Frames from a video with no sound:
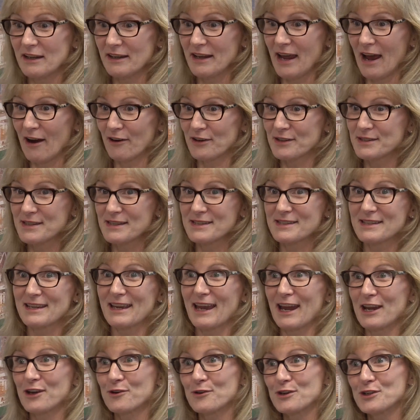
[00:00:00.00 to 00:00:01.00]
in our existing
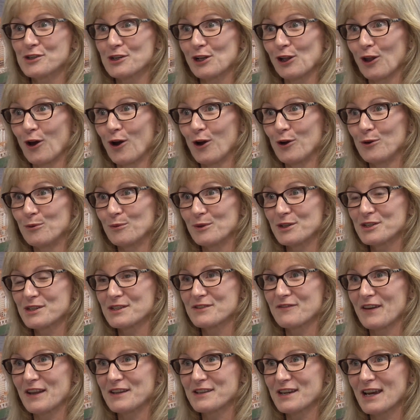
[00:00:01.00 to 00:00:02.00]
acreage alone, which
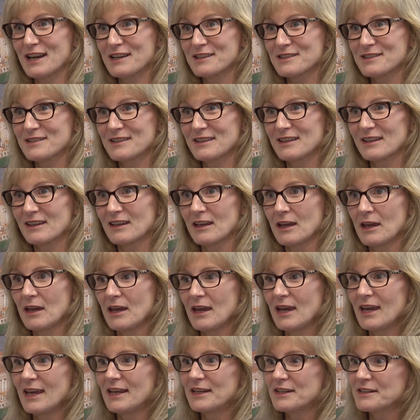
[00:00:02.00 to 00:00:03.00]
is fantastic.
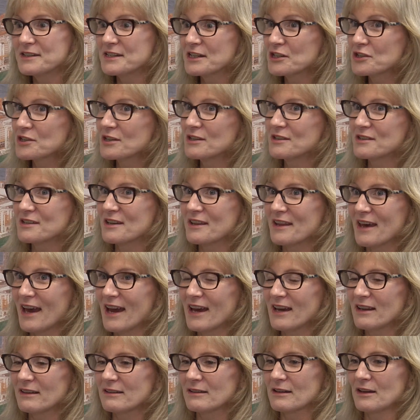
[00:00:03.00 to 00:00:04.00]
In addition to
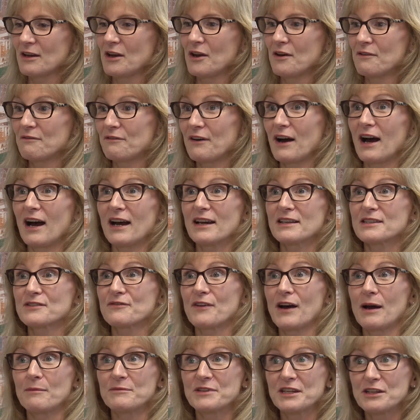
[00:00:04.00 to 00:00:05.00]
that, FAR has
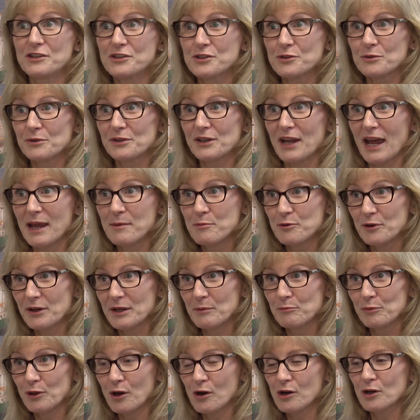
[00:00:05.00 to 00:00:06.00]
farmed into a
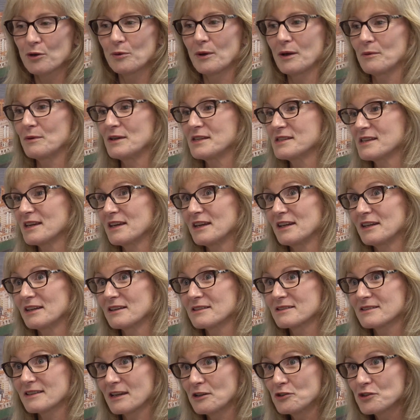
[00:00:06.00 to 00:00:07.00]
neighbouring block where we see an
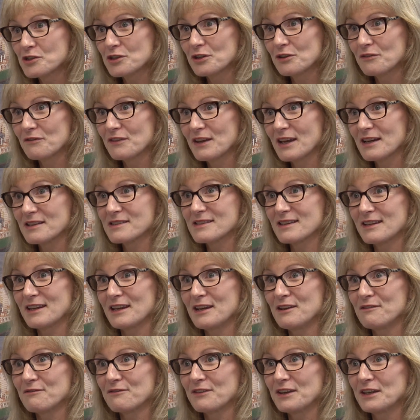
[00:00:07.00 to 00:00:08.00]
extension of the
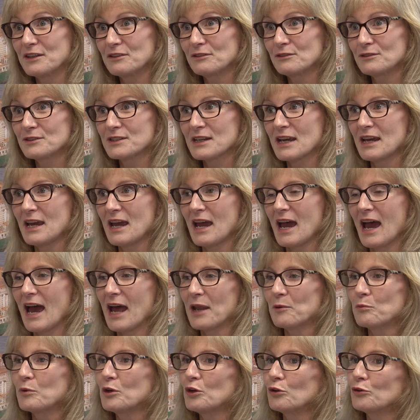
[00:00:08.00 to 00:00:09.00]
SNE field,
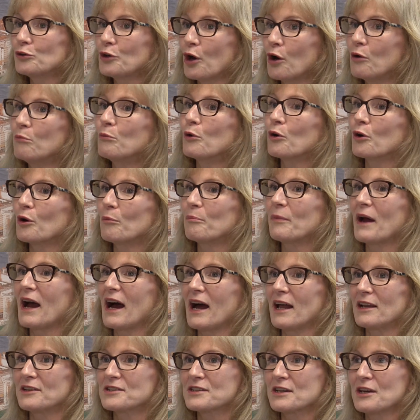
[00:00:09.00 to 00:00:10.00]
and we'll know more
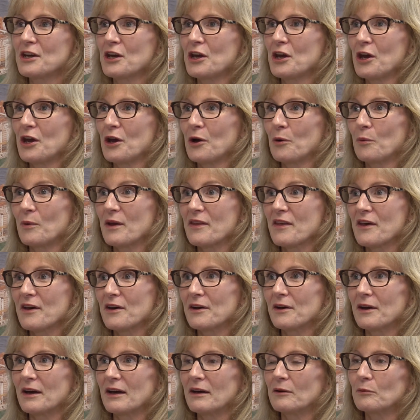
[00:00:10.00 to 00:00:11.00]
about
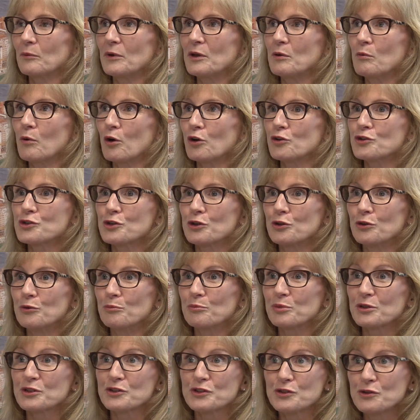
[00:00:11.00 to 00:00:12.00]
whether we want to
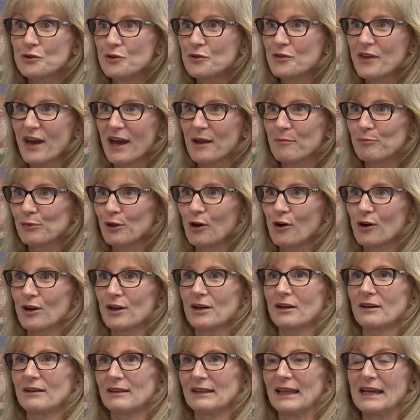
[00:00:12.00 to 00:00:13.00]
pursue that
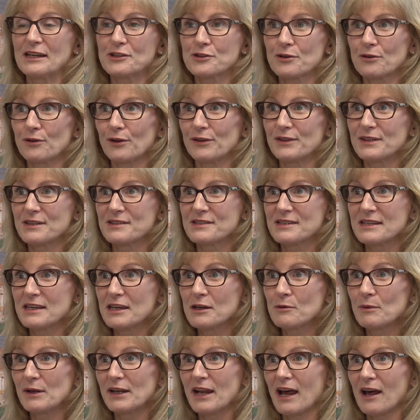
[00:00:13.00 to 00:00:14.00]
block later on this
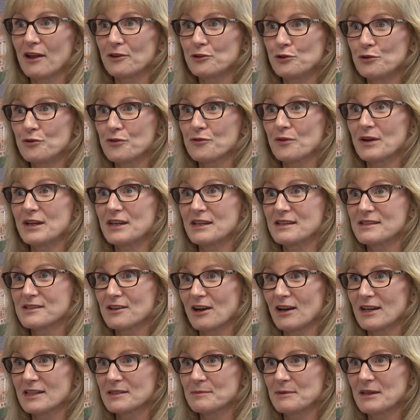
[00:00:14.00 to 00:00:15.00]
year when our new 3D
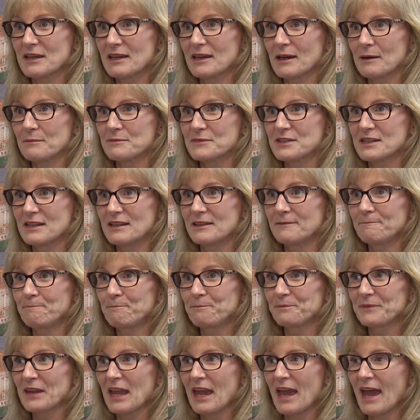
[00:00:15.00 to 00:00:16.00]
seismic comes
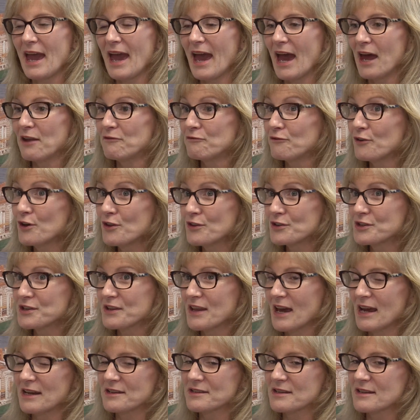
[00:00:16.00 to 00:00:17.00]
in. And further to
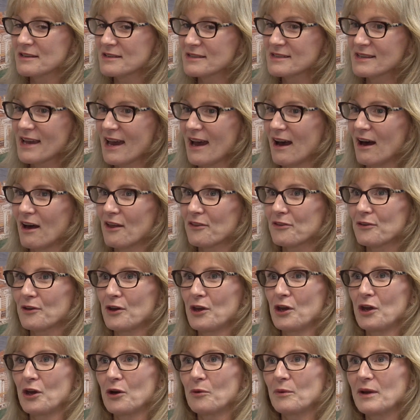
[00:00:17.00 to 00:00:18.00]
that, to the south,
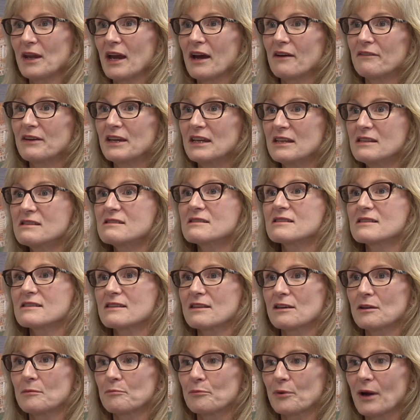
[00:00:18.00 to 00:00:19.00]
we have hints
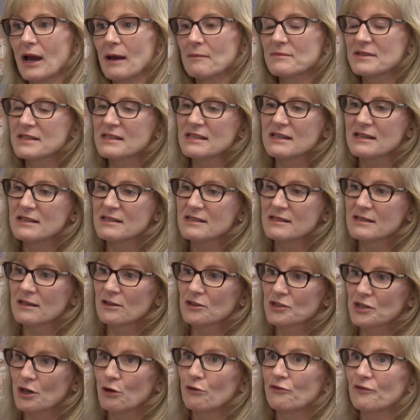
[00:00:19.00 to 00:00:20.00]
that perhaps this
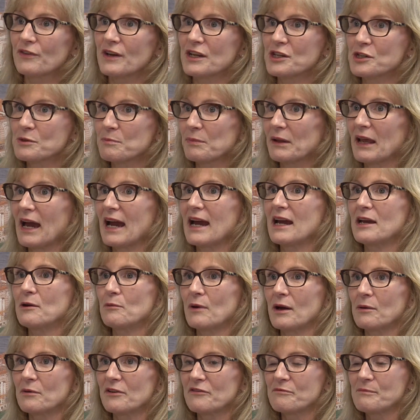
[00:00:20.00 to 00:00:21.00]
shelf edge play
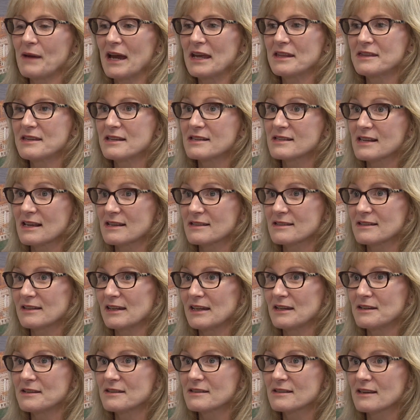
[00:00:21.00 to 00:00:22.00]
where we've made this
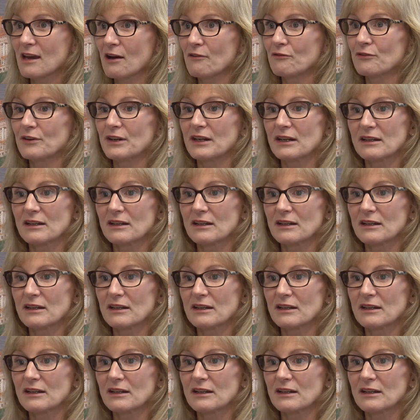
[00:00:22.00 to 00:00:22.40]
SNE discovery